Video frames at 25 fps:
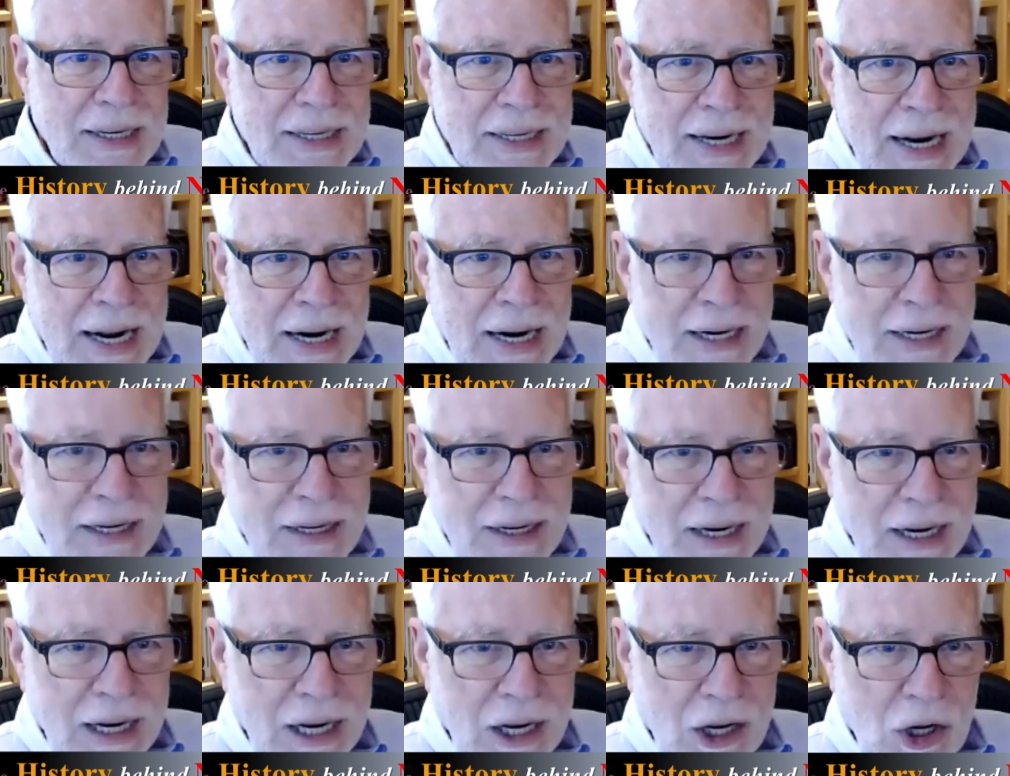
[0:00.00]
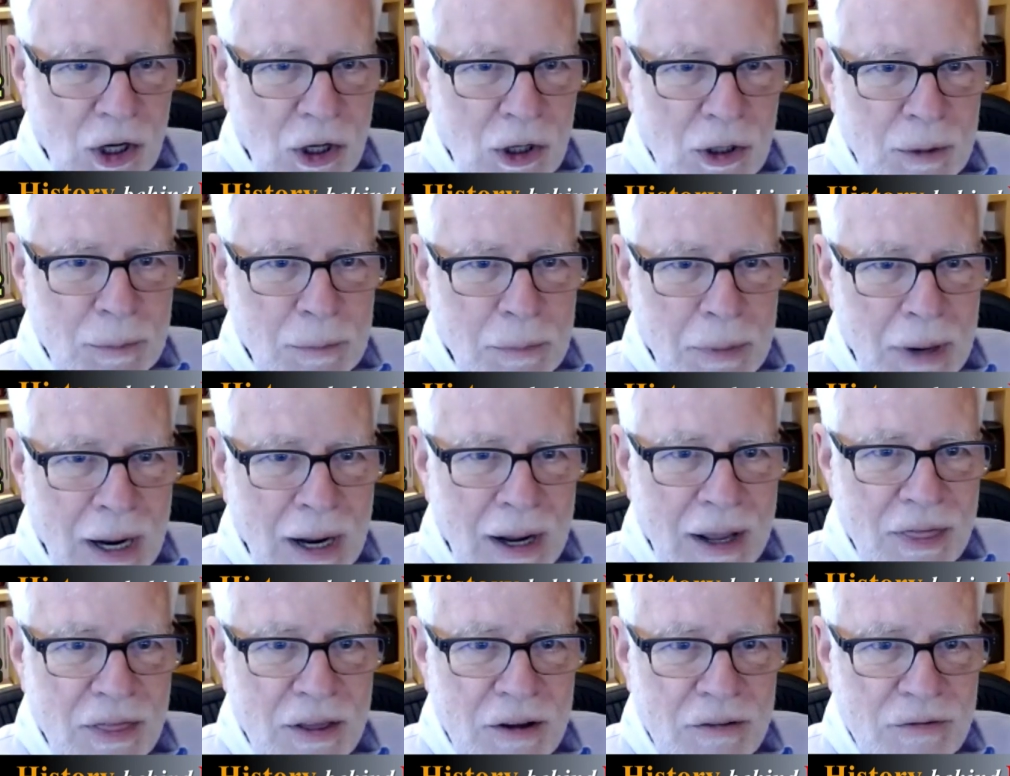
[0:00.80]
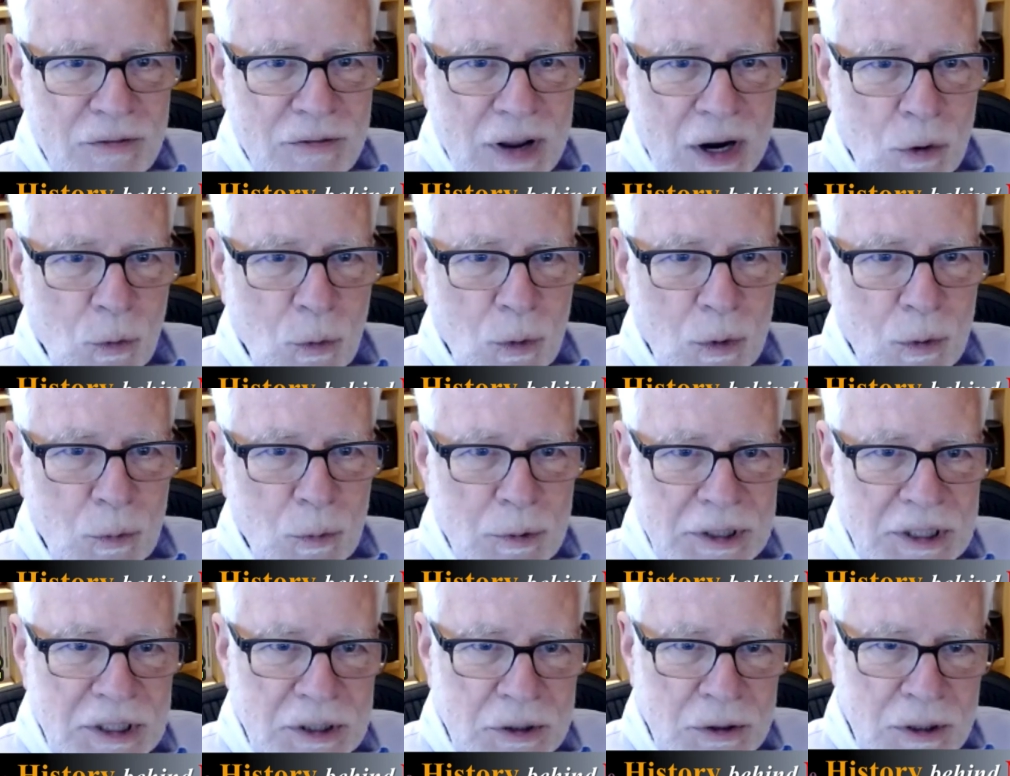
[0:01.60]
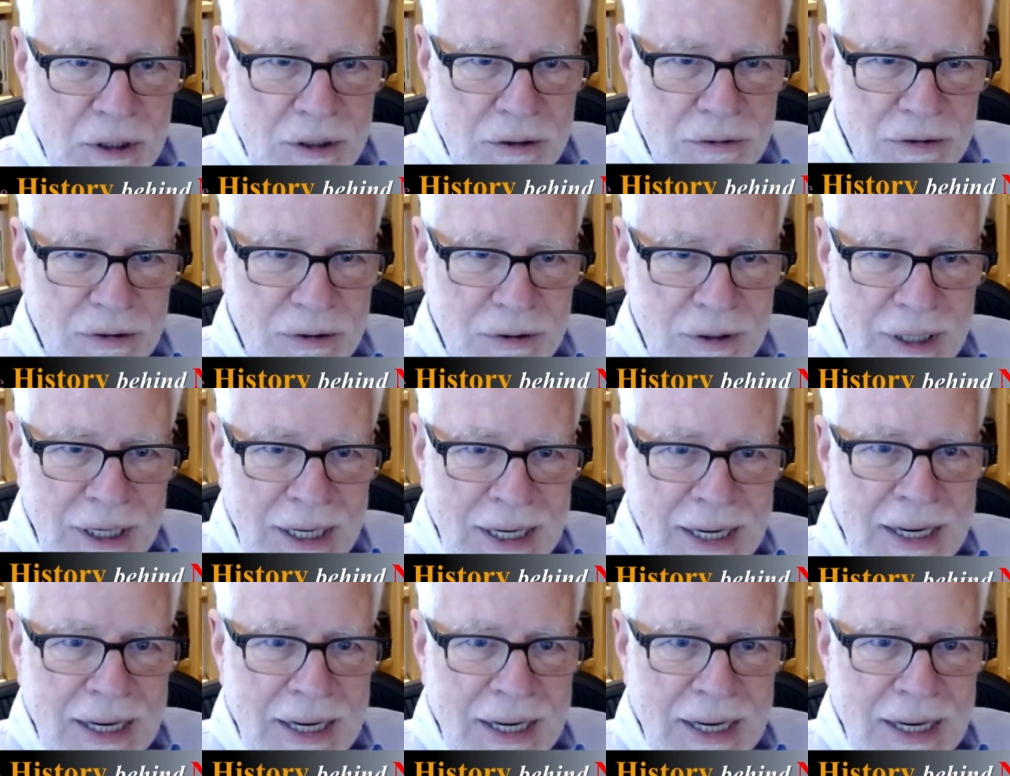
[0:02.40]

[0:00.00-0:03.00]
debt held by the Federal Reserve